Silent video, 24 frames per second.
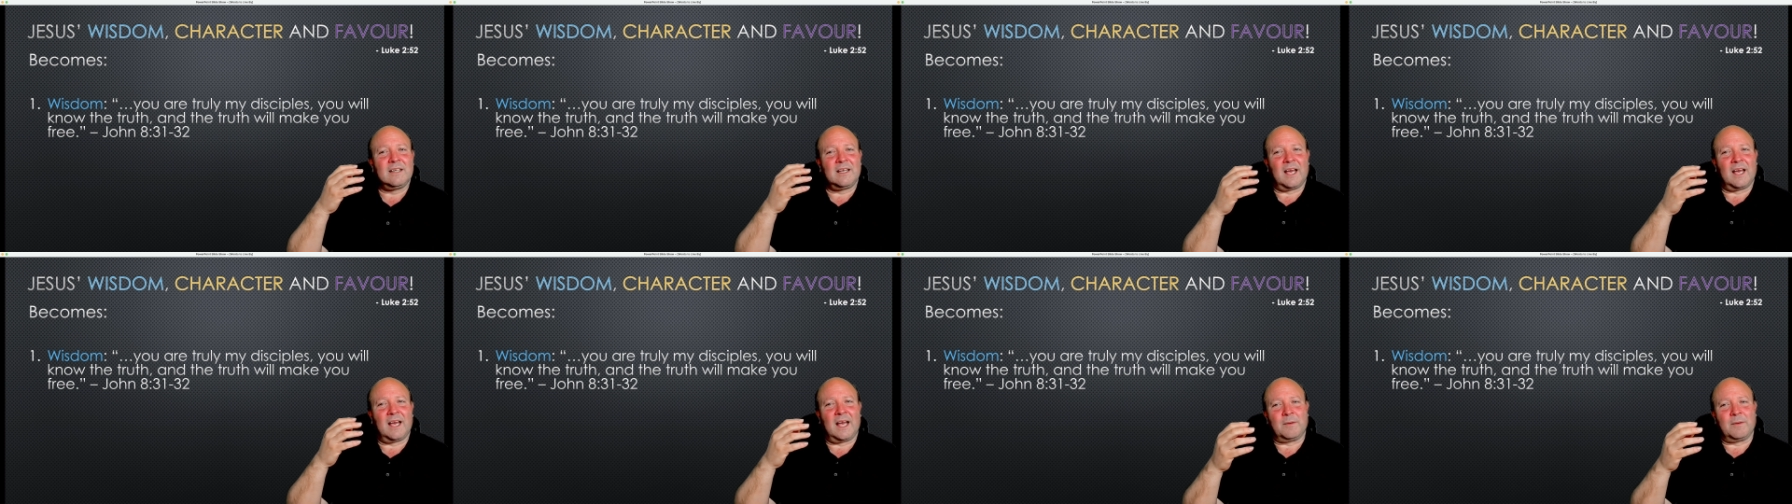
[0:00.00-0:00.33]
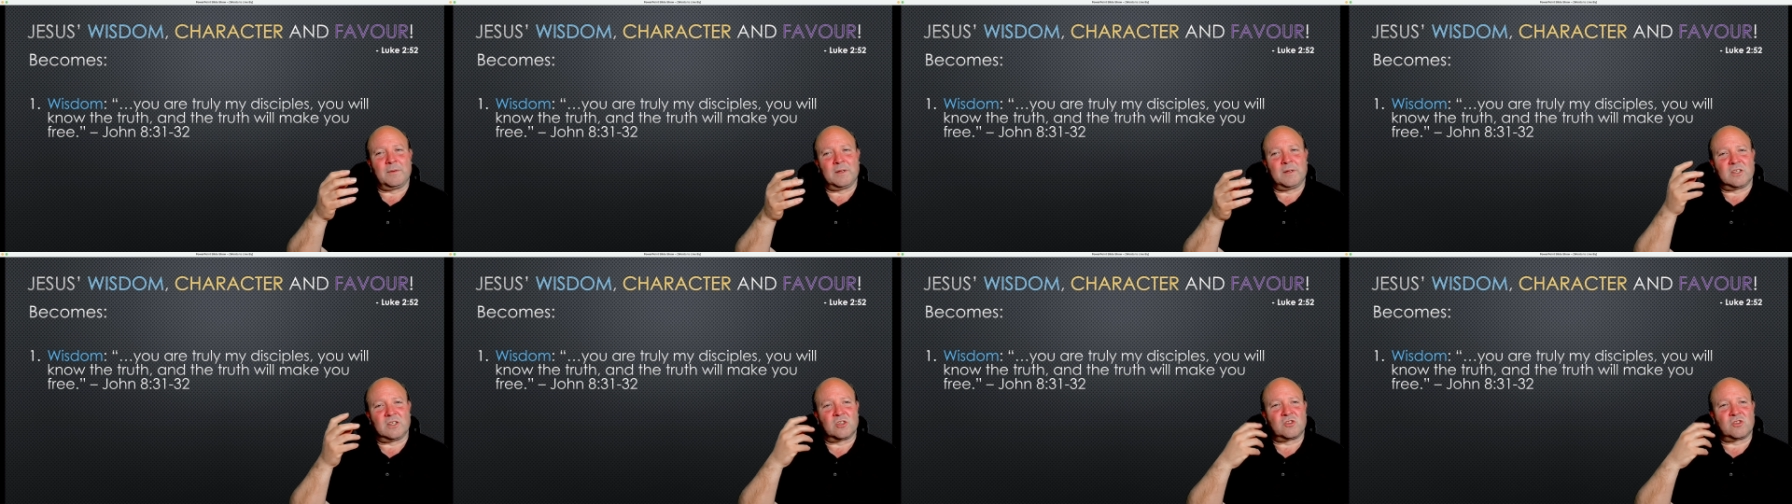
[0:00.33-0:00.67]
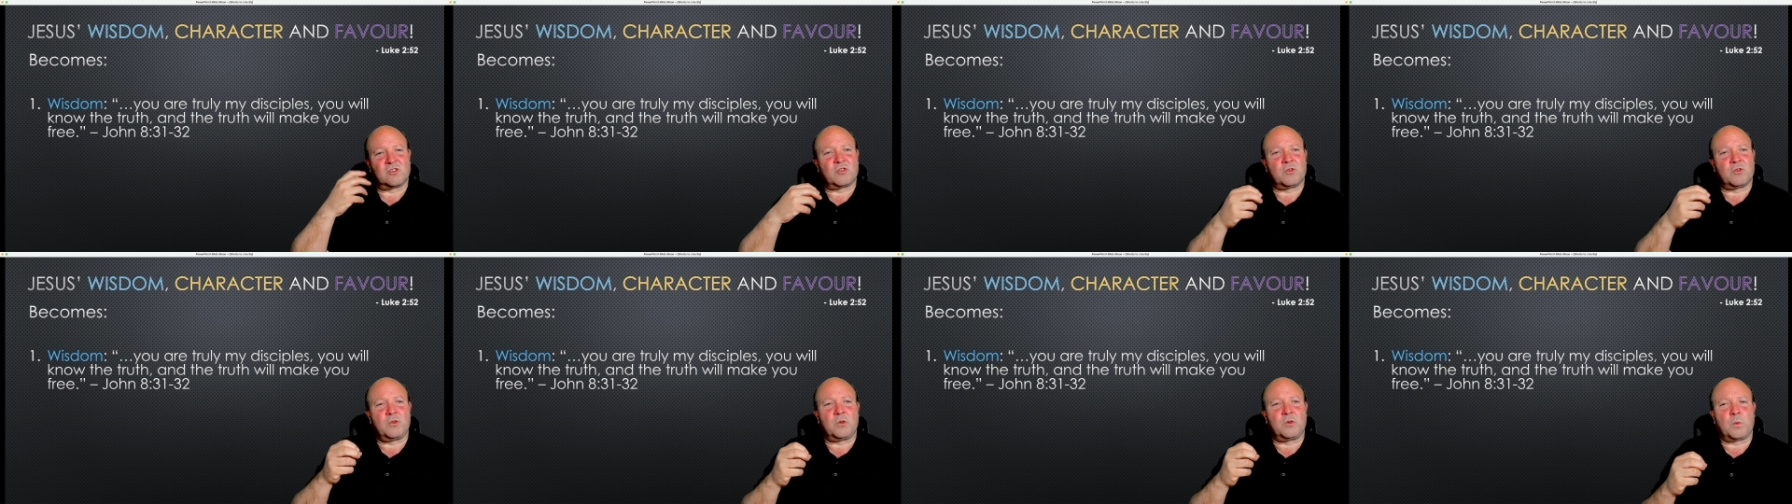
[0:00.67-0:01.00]
and the
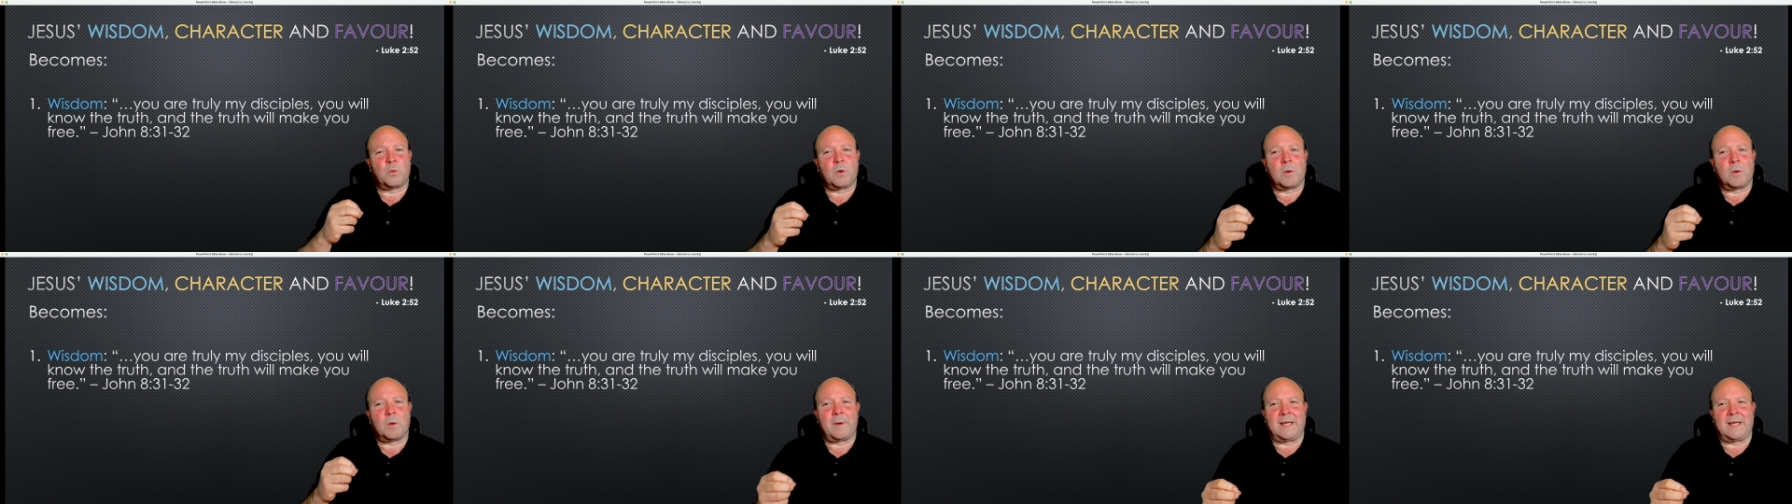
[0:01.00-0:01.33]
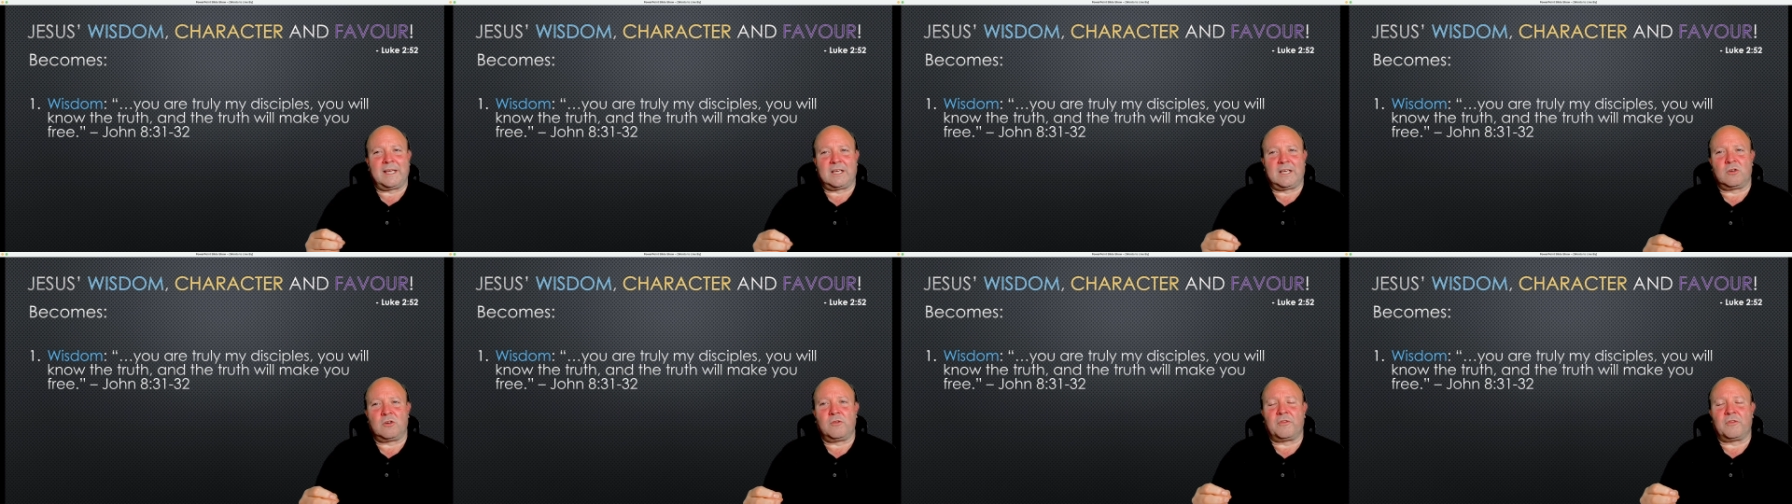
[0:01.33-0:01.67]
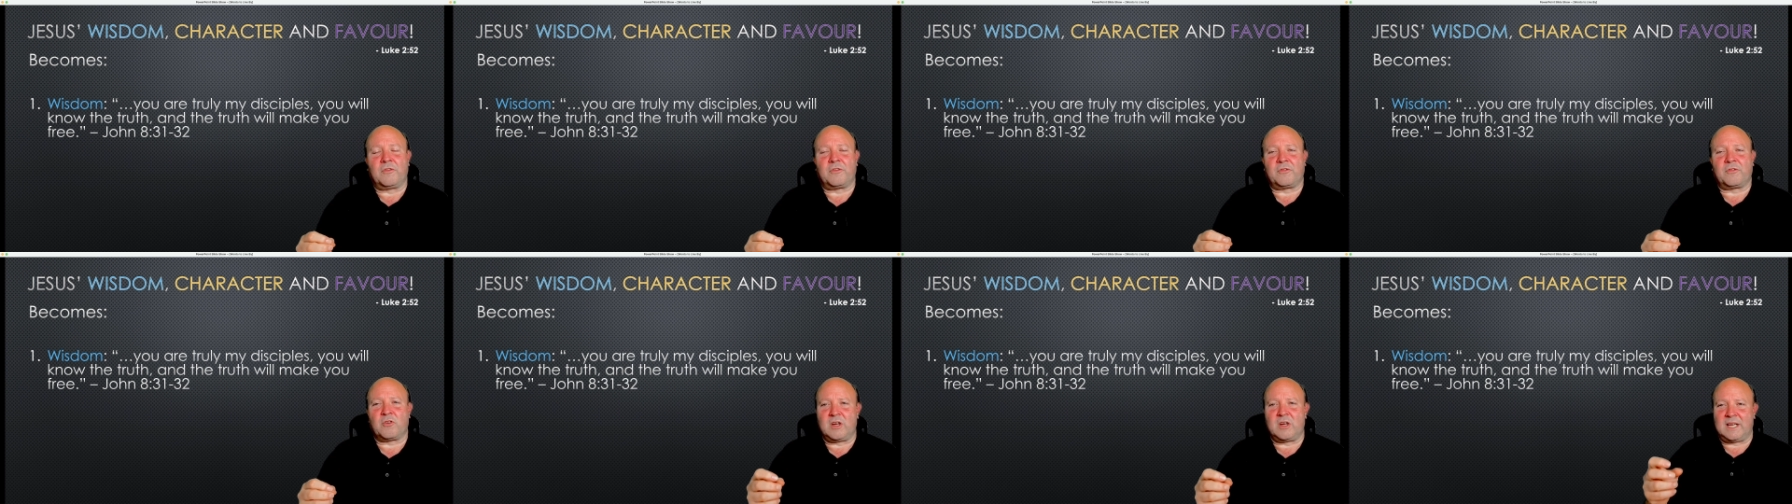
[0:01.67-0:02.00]
truth will make you
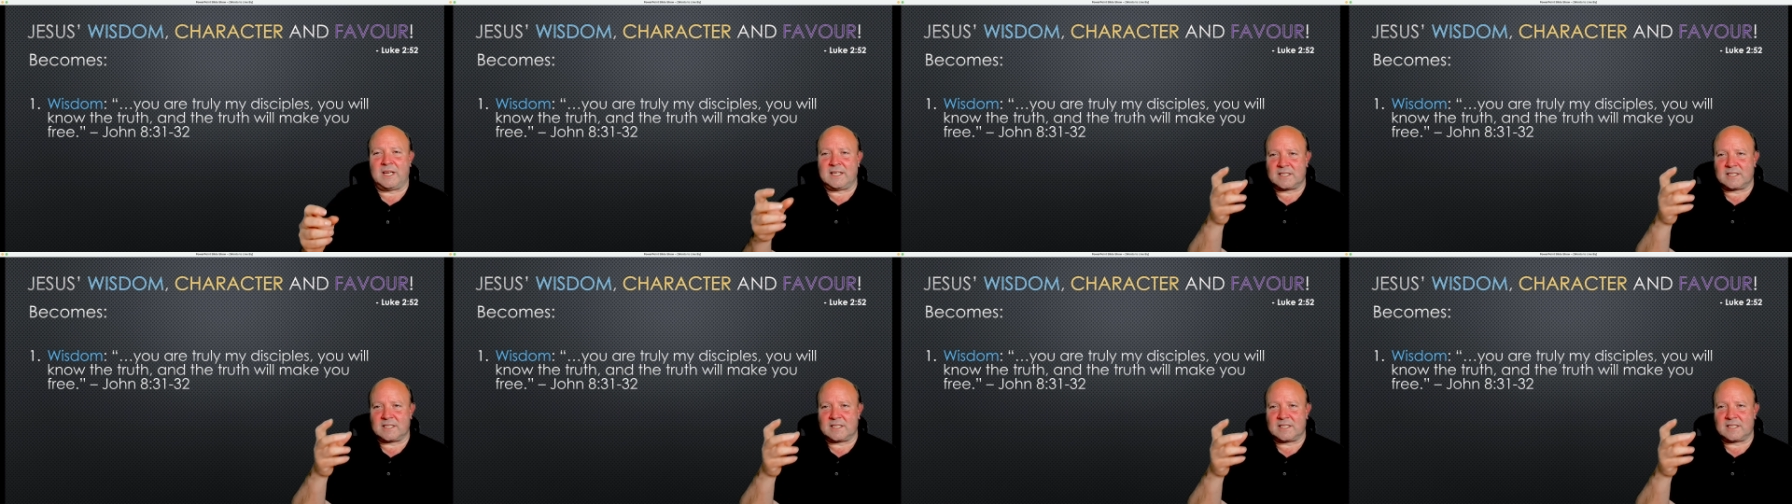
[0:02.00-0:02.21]
free.